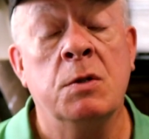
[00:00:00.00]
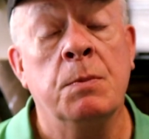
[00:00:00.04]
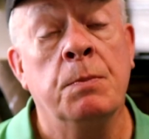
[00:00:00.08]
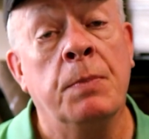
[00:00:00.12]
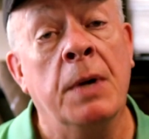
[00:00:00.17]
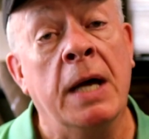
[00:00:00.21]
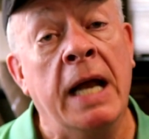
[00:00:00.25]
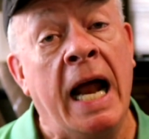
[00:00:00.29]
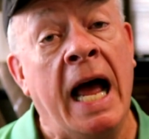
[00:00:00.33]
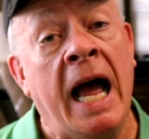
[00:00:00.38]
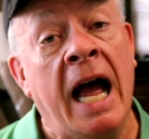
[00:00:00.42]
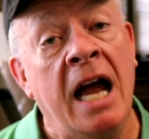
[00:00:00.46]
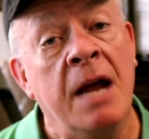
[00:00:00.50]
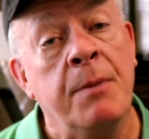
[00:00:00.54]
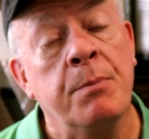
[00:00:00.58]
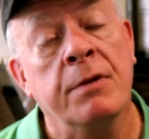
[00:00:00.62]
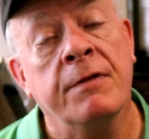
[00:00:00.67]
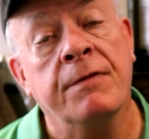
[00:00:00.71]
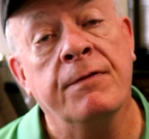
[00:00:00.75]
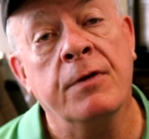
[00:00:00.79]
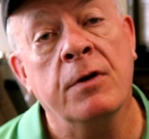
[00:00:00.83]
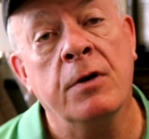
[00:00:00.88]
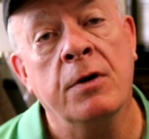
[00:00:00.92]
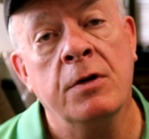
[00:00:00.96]
but I
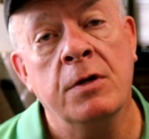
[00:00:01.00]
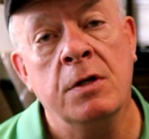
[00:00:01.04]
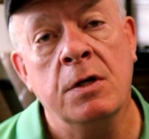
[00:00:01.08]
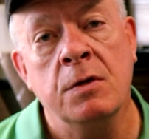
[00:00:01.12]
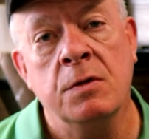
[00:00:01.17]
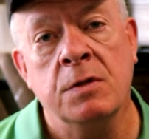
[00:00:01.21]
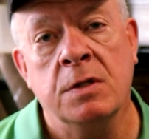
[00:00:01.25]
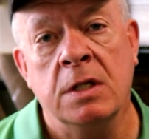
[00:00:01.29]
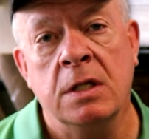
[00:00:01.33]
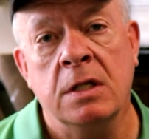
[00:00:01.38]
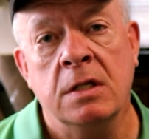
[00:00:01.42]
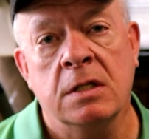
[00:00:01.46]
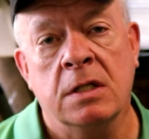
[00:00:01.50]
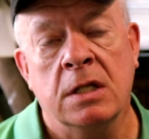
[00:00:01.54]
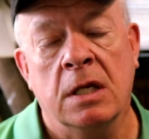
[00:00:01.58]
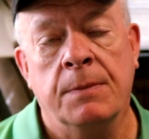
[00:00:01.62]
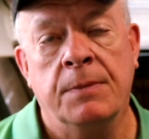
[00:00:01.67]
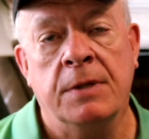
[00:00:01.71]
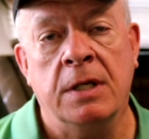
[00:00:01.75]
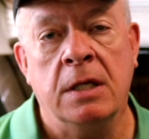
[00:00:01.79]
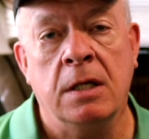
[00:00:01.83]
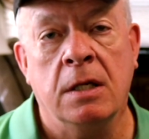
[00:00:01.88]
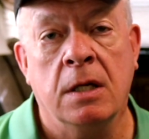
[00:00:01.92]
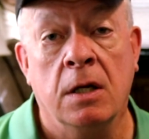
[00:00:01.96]
prefer using
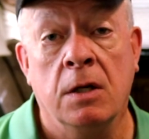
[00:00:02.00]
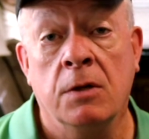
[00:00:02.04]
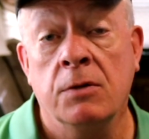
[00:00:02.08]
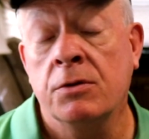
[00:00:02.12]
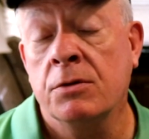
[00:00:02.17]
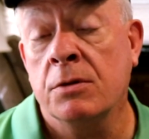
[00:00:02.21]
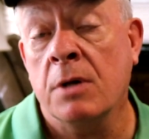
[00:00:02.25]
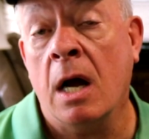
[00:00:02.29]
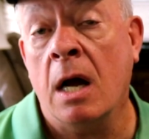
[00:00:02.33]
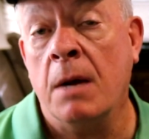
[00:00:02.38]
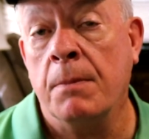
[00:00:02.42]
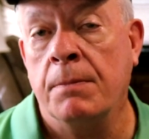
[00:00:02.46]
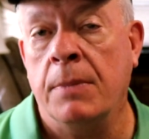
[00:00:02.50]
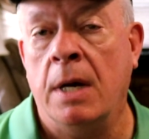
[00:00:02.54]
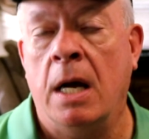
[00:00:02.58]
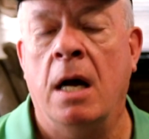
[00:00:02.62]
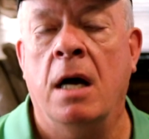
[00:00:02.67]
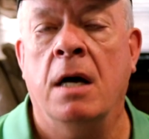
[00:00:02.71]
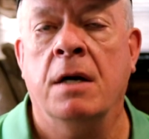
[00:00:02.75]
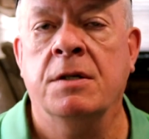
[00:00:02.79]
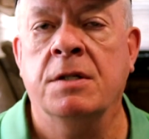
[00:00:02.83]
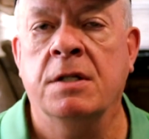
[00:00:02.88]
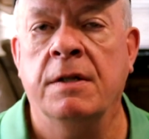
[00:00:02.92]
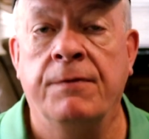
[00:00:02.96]
something called Dropbox.